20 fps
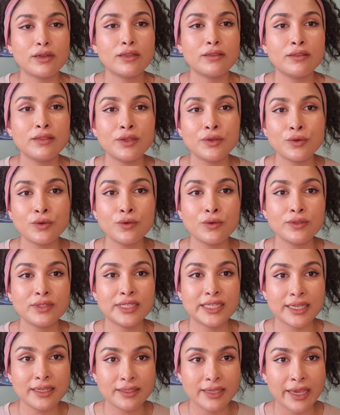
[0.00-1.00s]
little
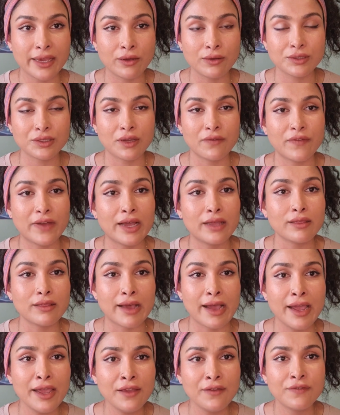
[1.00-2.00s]
details of our
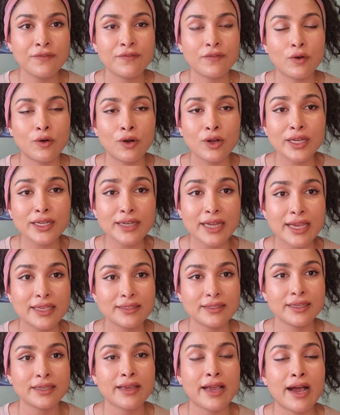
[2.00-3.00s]
life,
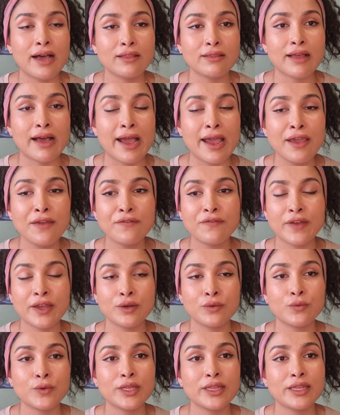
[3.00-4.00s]
organizing our life,
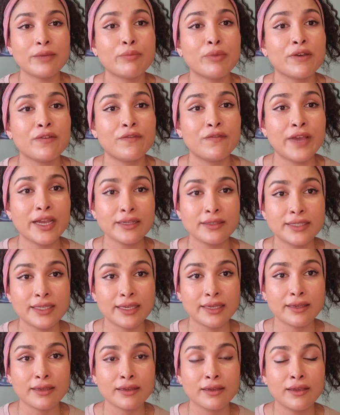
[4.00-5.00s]
and really
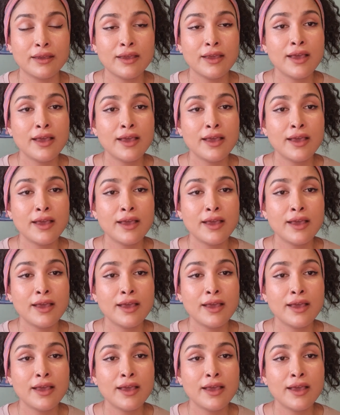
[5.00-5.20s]
perfecting